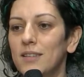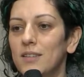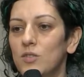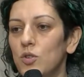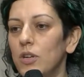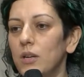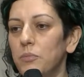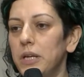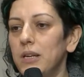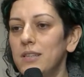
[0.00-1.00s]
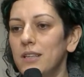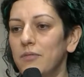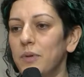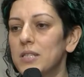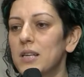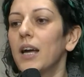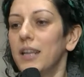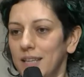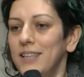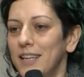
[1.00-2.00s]
Do you hear me? Give me a sign.
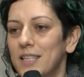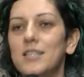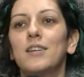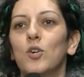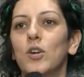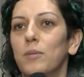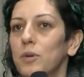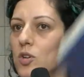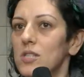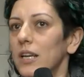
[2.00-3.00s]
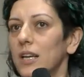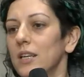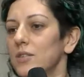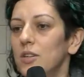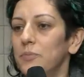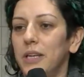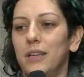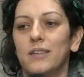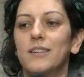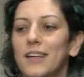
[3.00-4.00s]
Yes? Okay, because I cannot hear me
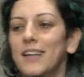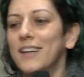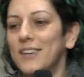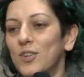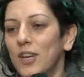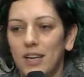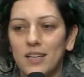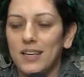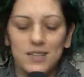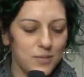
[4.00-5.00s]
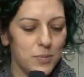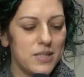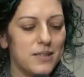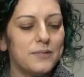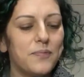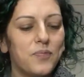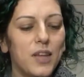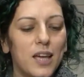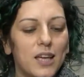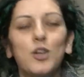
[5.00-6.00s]
here. Okay, I cannot hear myself.
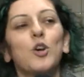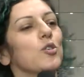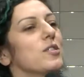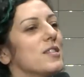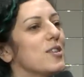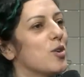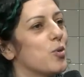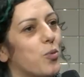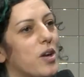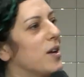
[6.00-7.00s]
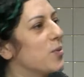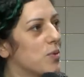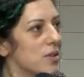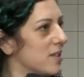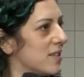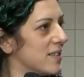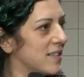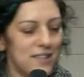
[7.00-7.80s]
Good, so we will